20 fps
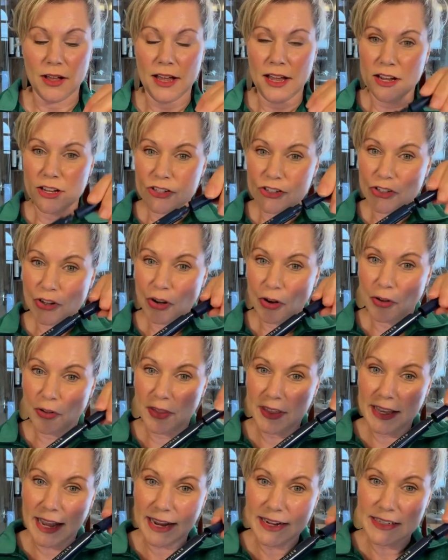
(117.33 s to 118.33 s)
So
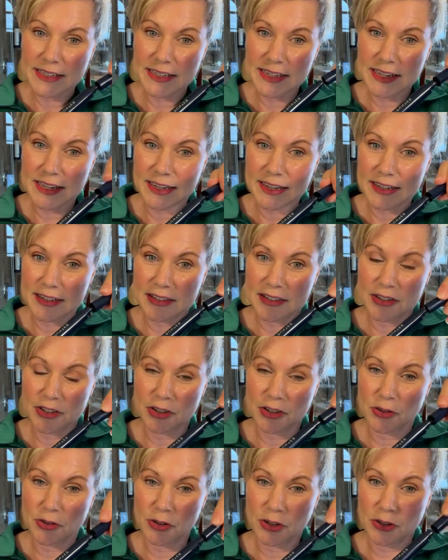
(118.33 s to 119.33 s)
the idea is
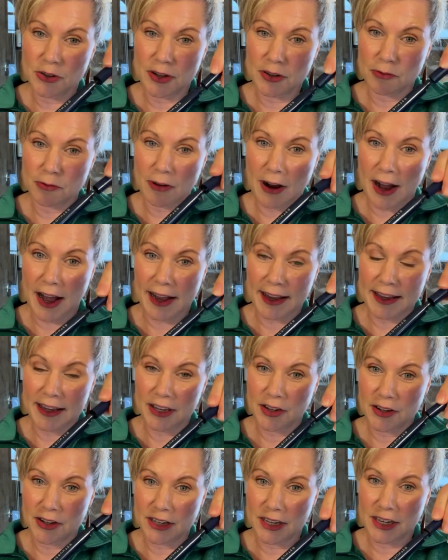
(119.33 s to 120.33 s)
you can rock it, you
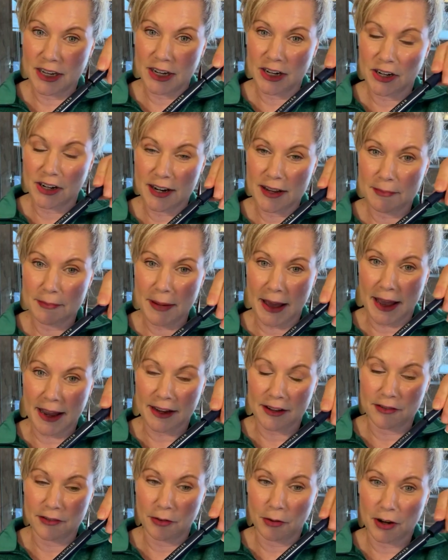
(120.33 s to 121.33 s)
can hear it back and
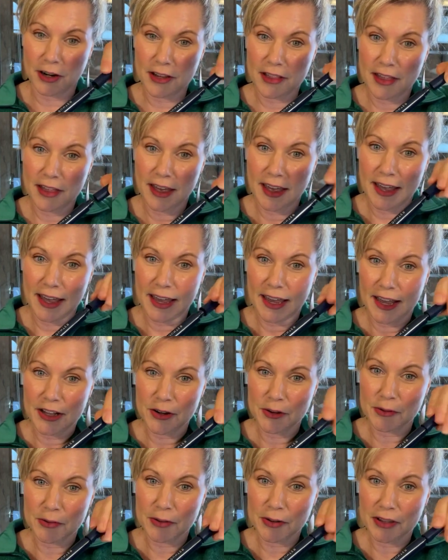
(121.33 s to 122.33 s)
forth, and you
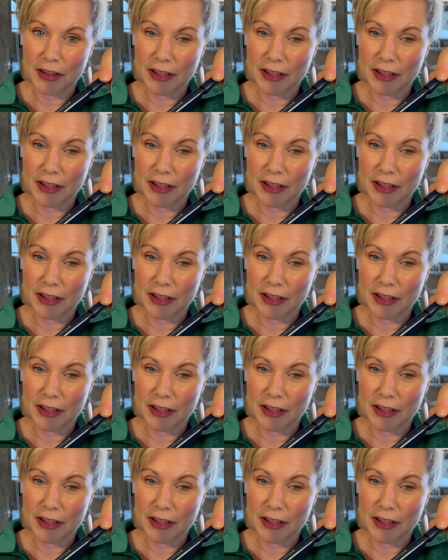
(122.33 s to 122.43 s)
really